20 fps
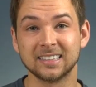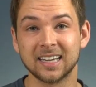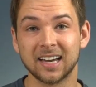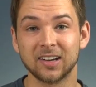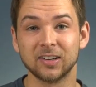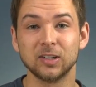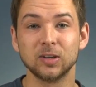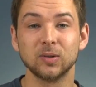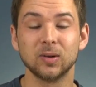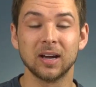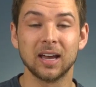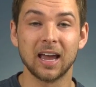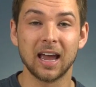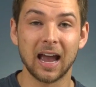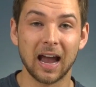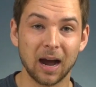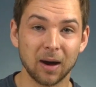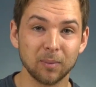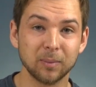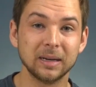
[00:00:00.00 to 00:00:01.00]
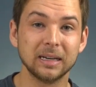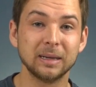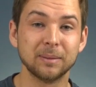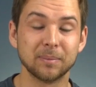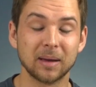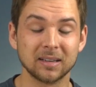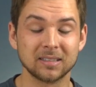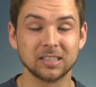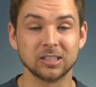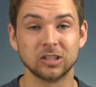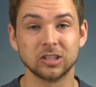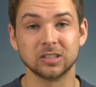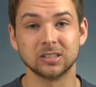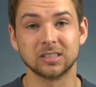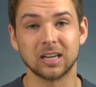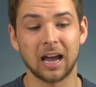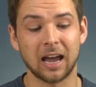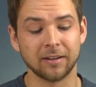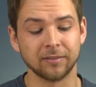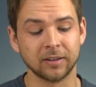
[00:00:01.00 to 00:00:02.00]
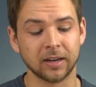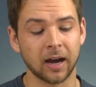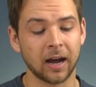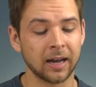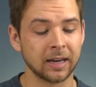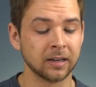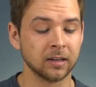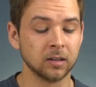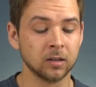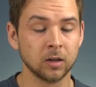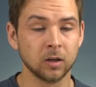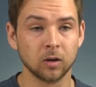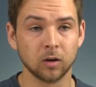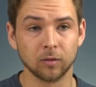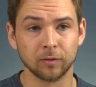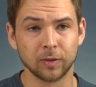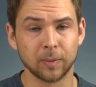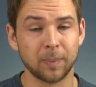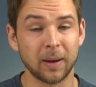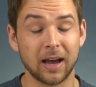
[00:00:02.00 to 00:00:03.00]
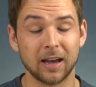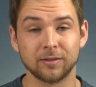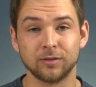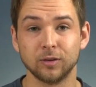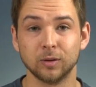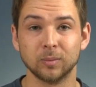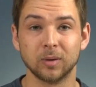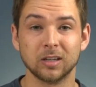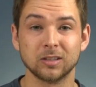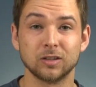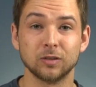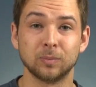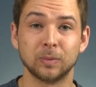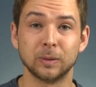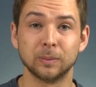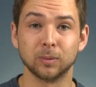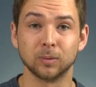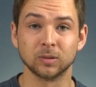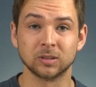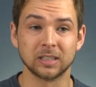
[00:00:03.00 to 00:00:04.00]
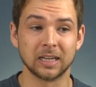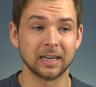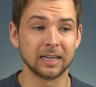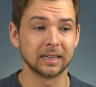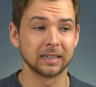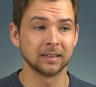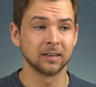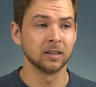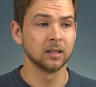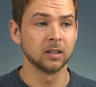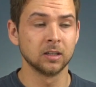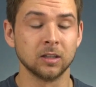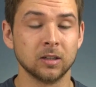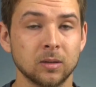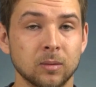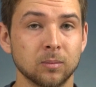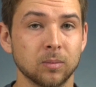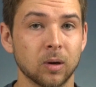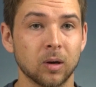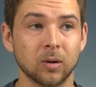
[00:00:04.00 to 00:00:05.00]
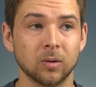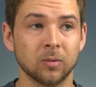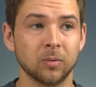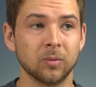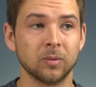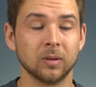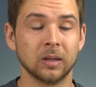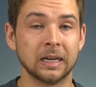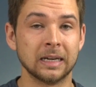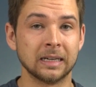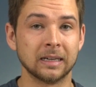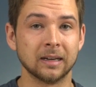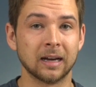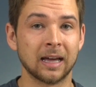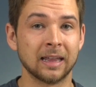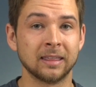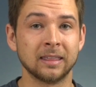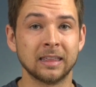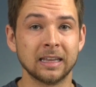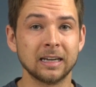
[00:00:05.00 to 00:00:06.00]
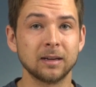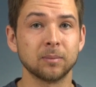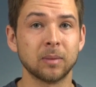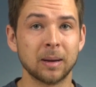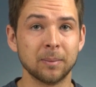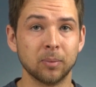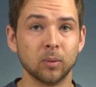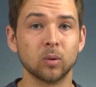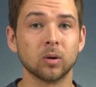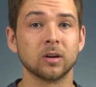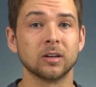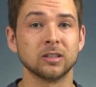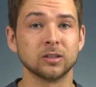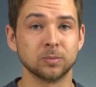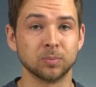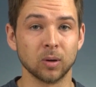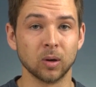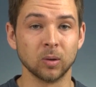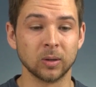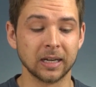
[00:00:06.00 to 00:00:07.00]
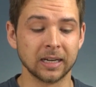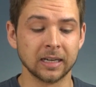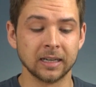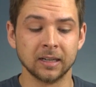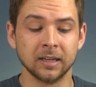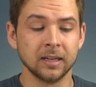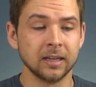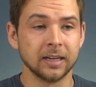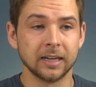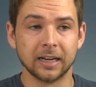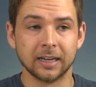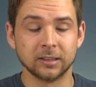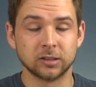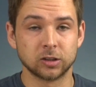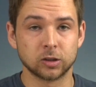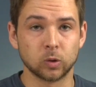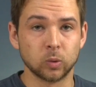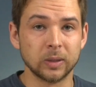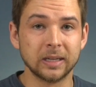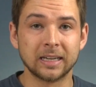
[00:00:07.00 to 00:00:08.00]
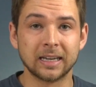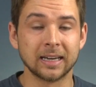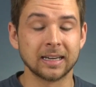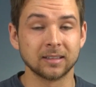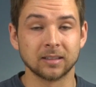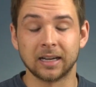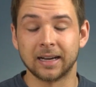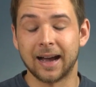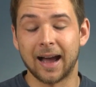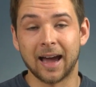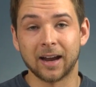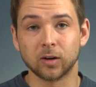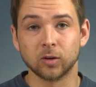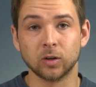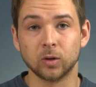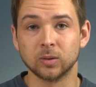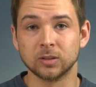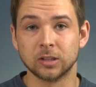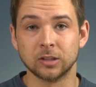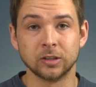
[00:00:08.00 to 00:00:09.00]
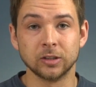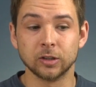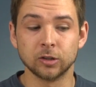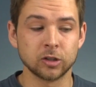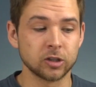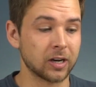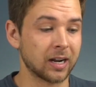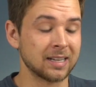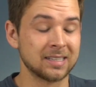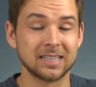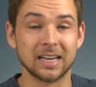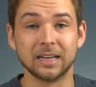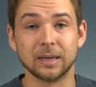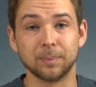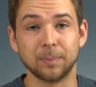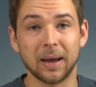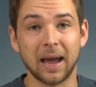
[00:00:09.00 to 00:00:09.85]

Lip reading: tell you how many messages I've gotten over the past few months of people saying, bro, like, I think my board is broken. It's squeaking. Like, I don't know what to do. Should I send it